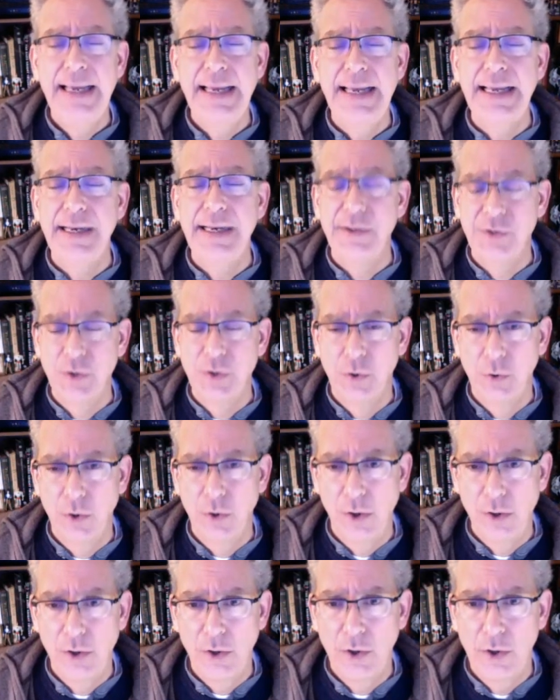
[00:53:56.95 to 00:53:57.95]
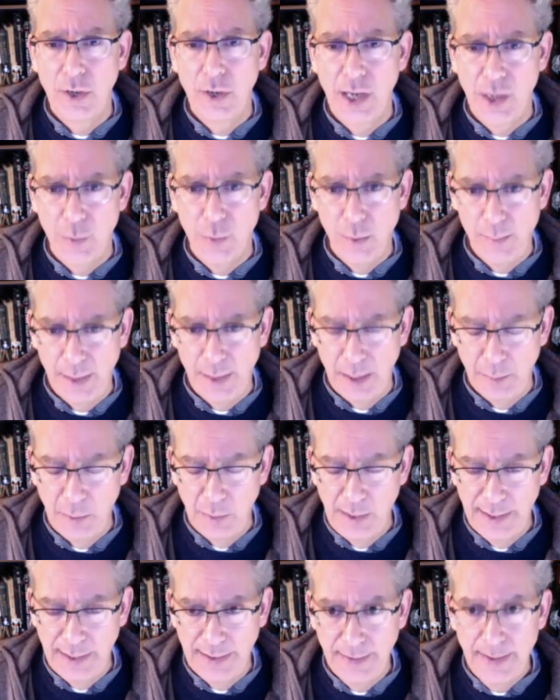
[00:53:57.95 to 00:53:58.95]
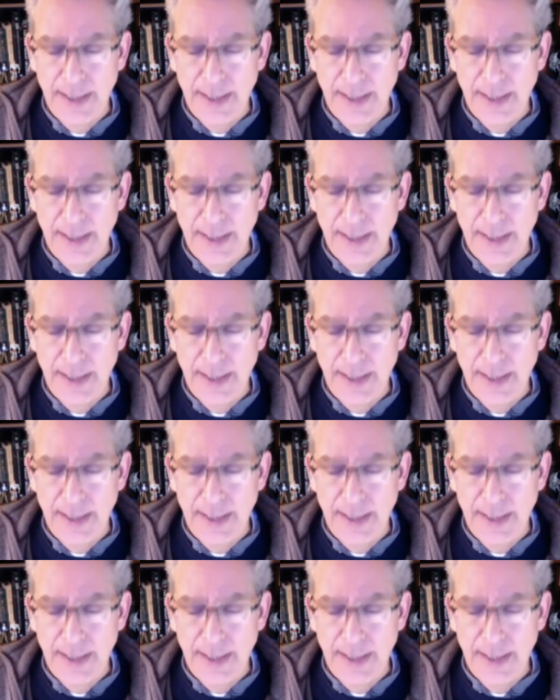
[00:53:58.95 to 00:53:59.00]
it is no longer a republic.